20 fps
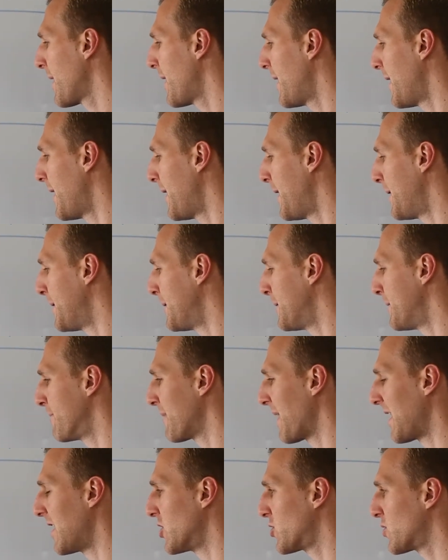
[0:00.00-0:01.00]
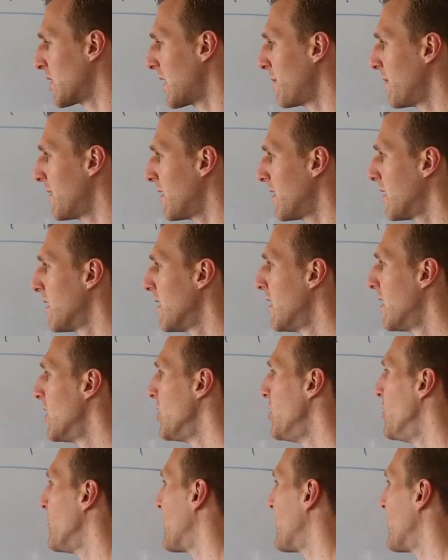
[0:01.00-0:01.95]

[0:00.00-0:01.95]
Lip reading: on a treadmill, you